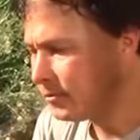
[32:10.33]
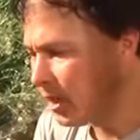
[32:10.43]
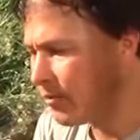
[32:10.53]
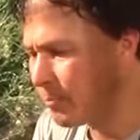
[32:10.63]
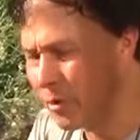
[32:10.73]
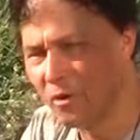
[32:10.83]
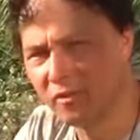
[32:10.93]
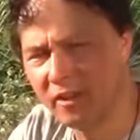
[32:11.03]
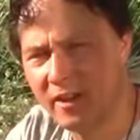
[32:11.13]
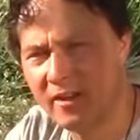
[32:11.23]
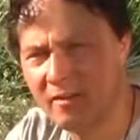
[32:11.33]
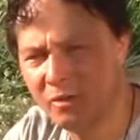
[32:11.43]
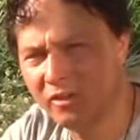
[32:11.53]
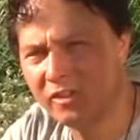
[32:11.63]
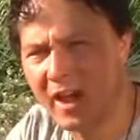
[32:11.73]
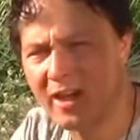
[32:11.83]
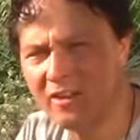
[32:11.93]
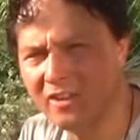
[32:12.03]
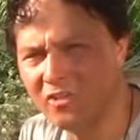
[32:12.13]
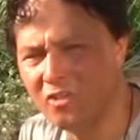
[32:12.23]
of the purslane, which is high in
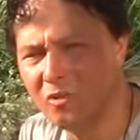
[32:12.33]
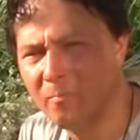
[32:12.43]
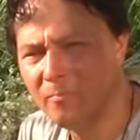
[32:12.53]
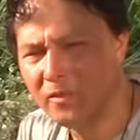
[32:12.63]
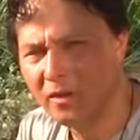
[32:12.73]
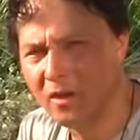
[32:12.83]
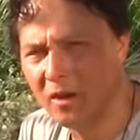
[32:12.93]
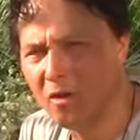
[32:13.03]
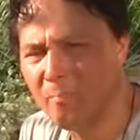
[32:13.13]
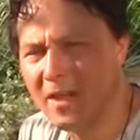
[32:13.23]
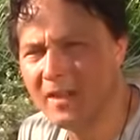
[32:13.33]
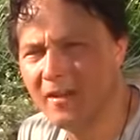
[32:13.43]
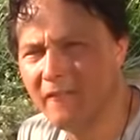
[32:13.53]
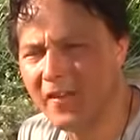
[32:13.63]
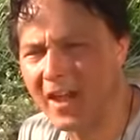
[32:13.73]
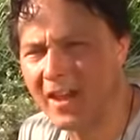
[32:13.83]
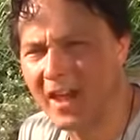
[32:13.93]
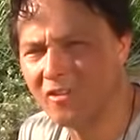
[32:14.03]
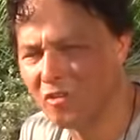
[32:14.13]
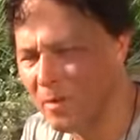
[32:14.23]
essential omega fatty
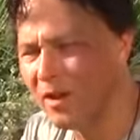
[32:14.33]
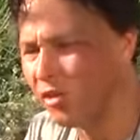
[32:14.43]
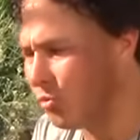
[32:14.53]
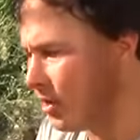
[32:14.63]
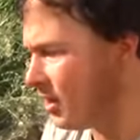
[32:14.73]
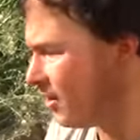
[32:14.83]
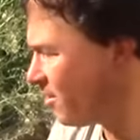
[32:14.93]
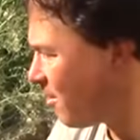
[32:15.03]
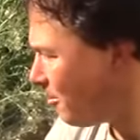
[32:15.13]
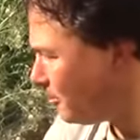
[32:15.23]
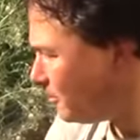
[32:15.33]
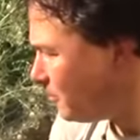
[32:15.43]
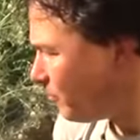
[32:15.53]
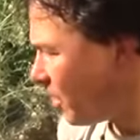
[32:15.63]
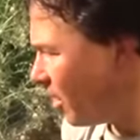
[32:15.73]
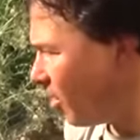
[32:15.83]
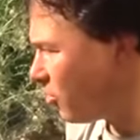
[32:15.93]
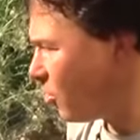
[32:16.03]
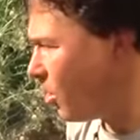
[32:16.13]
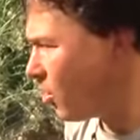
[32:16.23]
acids, omega-3s, and
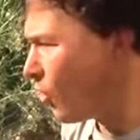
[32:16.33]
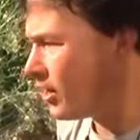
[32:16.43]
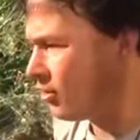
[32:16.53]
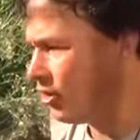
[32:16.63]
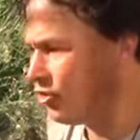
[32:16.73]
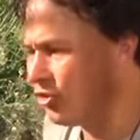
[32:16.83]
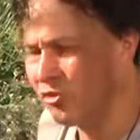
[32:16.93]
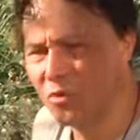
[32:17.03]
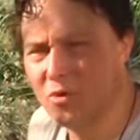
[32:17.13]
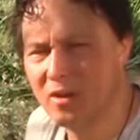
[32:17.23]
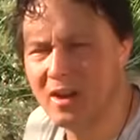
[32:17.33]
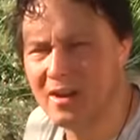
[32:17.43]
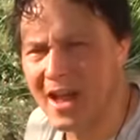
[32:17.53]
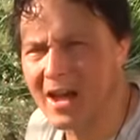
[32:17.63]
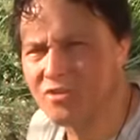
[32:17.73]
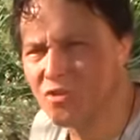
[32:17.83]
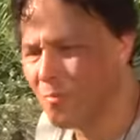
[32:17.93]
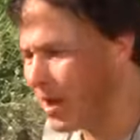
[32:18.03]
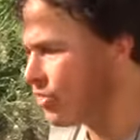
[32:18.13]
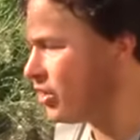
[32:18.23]
also quite delicious, grown in a
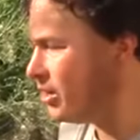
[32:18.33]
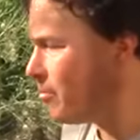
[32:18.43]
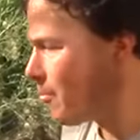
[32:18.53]
natural method.